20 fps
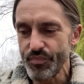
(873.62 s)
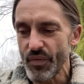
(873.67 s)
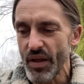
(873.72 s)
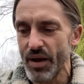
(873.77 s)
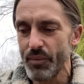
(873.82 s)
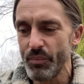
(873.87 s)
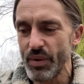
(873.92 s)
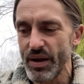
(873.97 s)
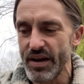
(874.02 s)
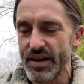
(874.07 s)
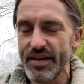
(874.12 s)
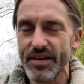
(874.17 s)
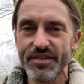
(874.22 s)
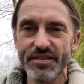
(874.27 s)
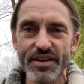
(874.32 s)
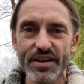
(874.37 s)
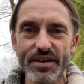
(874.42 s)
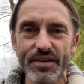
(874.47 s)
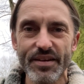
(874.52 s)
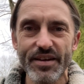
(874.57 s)
and Billie is
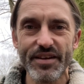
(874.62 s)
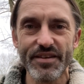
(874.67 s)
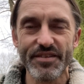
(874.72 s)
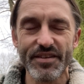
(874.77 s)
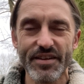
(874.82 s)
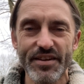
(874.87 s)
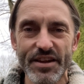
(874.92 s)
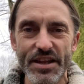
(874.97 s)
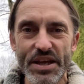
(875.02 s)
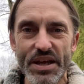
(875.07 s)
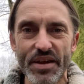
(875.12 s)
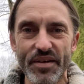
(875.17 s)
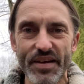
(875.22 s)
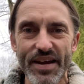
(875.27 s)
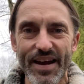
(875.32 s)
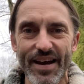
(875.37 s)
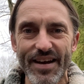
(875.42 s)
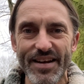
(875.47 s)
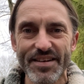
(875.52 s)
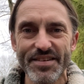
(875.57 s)
in is in the
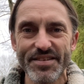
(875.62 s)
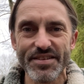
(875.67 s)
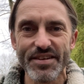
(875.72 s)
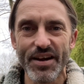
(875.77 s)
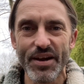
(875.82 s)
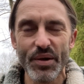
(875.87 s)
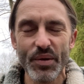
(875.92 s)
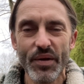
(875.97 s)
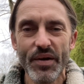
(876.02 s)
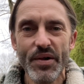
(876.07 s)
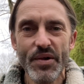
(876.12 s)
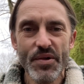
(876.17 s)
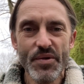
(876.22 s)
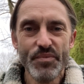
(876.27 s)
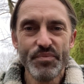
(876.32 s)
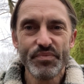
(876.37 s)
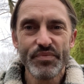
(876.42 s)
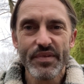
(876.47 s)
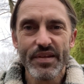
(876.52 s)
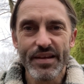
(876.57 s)
UK so
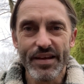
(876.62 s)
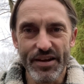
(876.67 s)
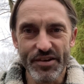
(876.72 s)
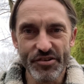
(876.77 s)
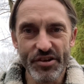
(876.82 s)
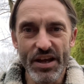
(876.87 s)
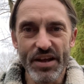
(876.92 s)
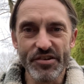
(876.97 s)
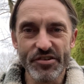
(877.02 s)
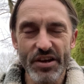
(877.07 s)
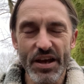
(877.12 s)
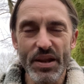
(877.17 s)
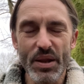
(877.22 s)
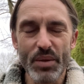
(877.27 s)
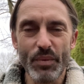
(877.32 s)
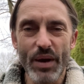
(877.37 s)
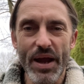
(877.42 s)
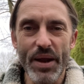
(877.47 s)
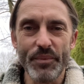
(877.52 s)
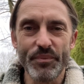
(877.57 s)
yeah check check
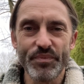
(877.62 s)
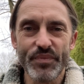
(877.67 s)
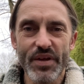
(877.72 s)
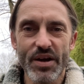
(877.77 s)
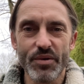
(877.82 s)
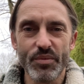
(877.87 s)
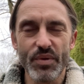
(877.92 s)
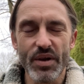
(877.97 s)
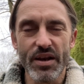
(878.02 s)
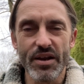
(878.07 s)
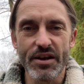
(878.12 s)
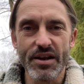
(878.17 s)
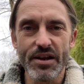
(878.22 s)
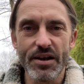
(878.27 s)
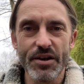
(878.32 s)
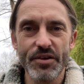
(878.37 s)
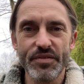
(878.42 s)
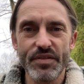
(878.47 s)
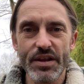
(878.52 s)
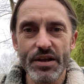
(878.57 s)
them out I'll, I'll
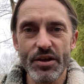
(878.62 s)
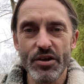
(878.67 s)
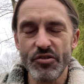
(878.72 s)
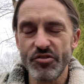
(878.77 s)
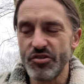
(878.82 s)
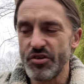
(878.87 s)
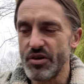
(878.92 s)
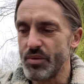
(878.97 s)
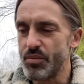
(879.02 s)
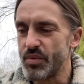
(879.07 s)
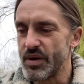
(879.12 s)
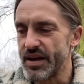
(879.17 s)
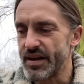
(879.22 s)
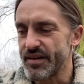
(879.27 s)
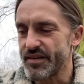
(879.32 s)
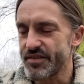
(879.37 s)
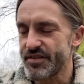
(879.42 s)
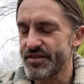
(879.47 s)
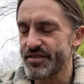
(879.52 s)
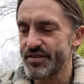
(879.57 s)
include the YouTube
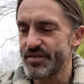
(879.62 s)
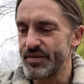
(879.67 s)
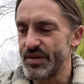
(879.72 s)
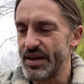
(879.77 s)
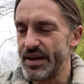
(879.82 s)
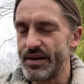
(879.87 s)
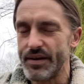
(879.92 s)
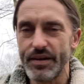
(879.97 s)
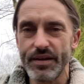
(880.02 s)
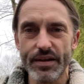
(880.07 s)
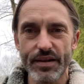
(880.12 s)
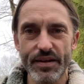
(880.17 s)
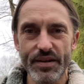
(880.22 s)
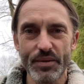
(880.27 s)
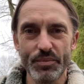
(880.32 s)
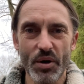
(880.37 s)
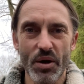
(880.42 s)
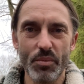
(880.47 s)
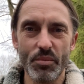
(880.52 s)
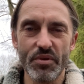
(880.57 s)
links in in the
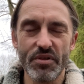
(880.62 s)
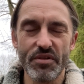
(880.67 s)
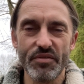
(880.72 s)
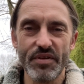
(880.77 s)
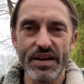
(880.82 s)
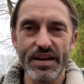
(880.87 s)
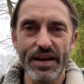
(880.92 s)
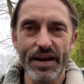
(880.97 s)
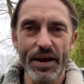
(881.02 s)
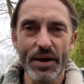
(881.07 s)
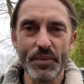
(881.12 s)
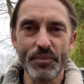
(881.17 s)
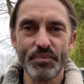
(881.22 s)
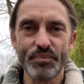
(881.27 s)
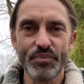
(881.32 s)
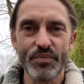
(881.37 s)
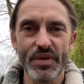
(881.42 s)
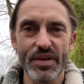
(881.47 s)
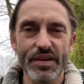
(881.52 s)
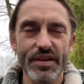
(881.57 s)
bottom of the video
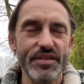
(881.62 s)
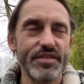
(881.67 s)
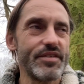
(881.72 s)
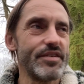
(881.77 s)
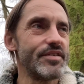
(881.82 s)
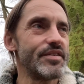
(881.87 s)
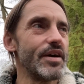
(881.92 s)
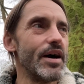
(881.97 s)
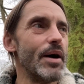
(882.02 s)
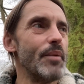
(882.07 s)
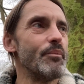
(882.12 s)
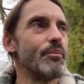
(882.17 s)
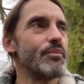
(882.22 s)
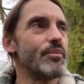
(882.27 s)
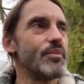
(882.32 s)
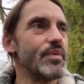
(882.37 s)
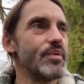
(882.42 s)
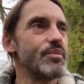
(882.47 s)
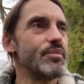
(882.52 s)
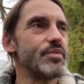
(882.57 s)
but this is um,
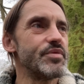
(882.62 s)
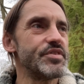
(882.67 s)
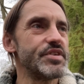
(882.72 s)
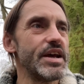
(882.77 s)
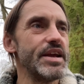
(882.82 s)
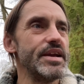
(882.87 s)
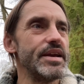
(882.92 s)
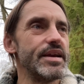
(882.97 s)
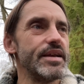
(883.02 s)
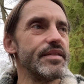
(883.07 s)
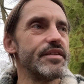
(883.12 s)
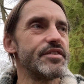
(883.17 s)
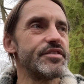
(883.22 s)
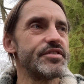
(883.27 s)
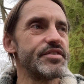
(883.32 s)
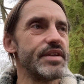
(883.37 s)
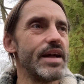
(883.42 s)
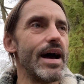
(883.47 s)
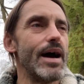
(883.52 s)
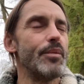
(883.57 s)
taking the
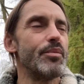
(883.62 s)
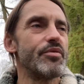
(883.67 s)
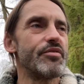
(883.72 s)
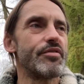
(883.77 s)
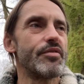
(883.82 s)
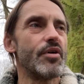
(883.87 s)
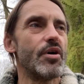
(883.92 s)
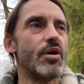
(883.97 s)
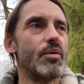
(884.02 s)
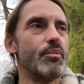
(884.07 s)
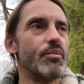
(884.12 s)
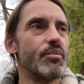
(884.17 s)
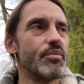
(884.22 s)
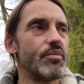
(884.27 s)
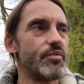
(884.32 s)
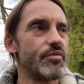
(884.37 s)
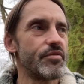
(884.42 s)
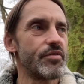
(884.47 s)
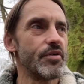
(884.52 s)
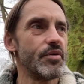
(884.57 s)
step from
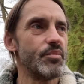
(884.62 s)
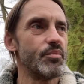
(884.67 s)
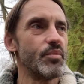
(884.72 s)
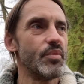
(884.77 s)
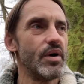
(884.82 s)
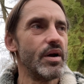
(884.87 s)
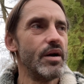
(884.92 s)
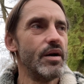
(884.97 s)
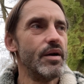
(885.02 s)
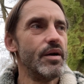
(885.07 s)
from